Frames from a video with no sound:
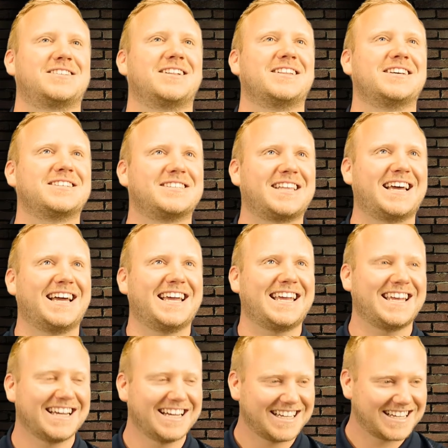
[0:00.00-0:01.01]
To this
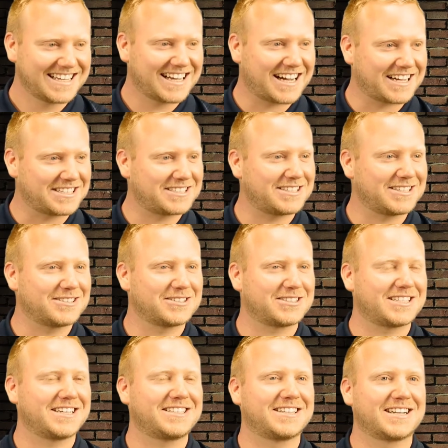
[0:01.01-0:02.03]
day, I still
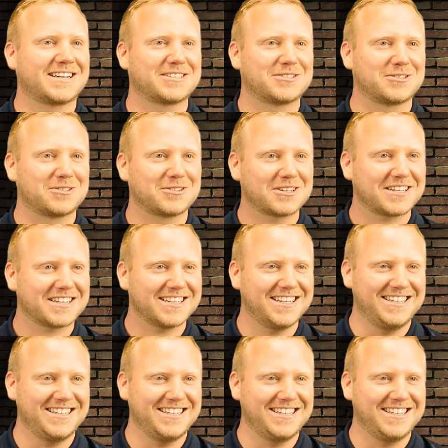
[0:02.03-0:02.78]
stick to that story.